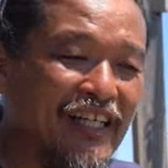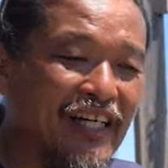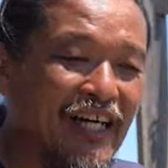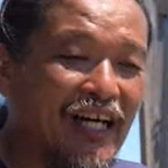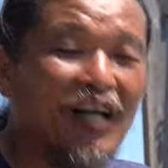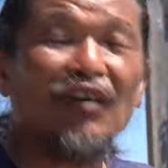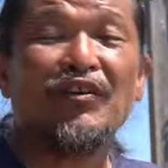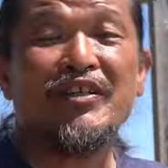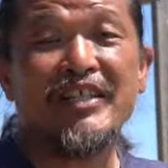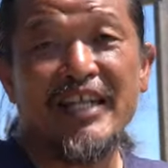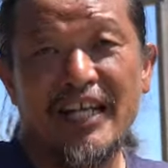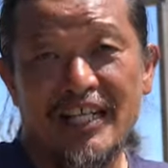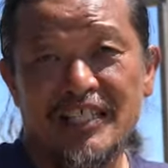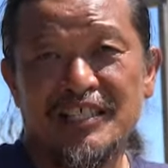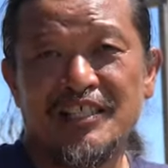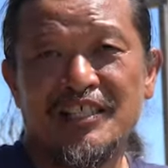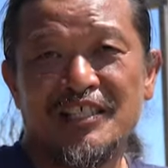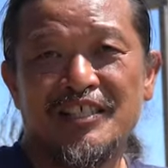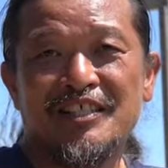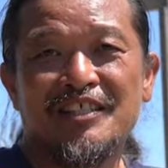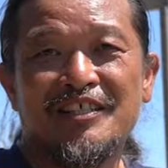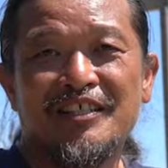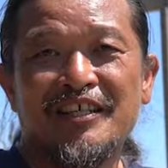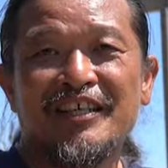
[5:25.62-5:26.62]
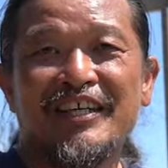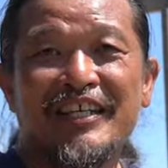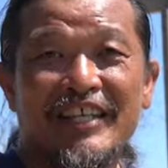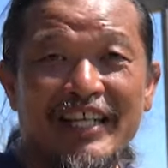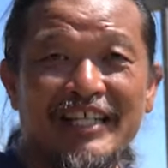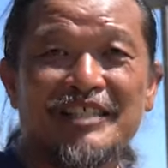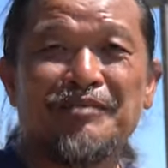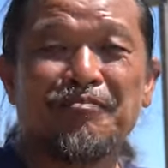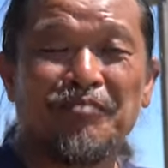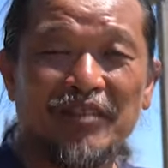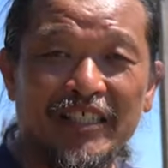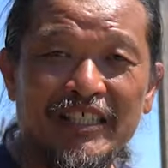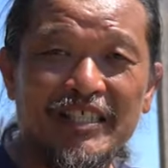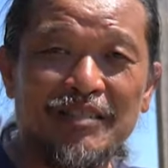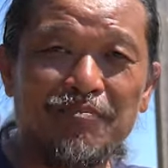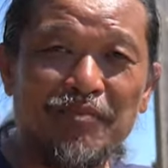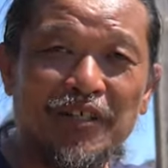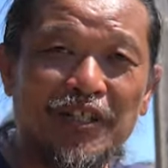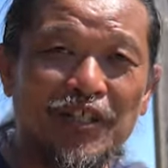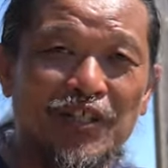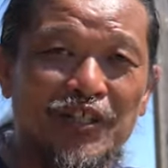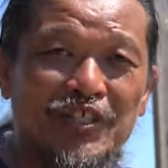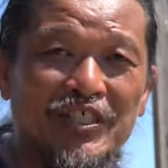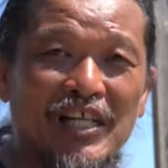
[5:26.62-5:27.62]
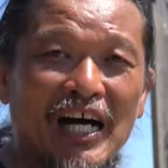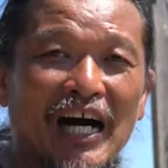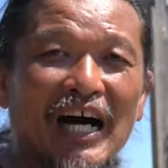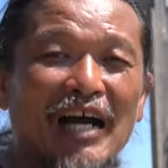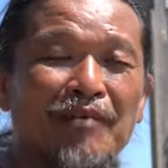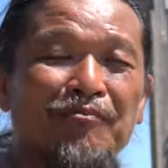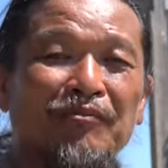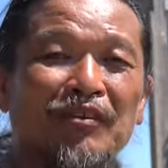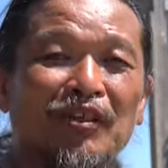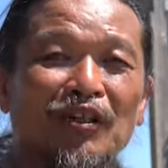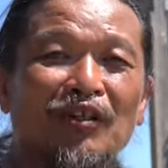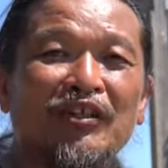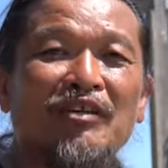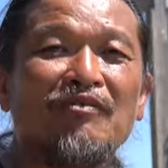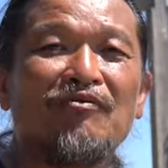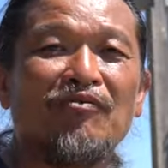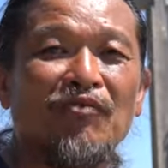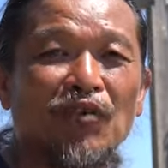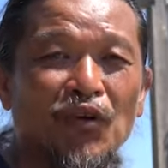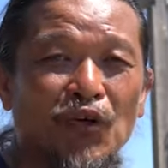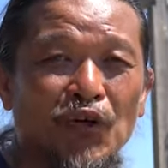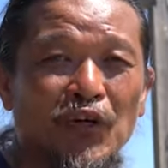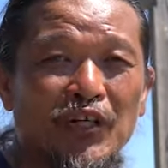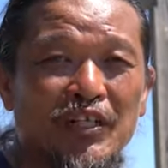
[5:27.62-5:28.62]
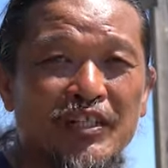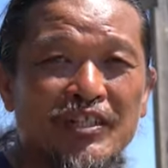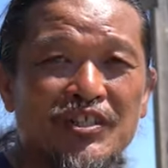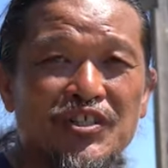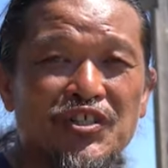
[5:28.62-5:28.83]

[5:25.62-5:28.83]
oh yes, yes please, because I'm looking for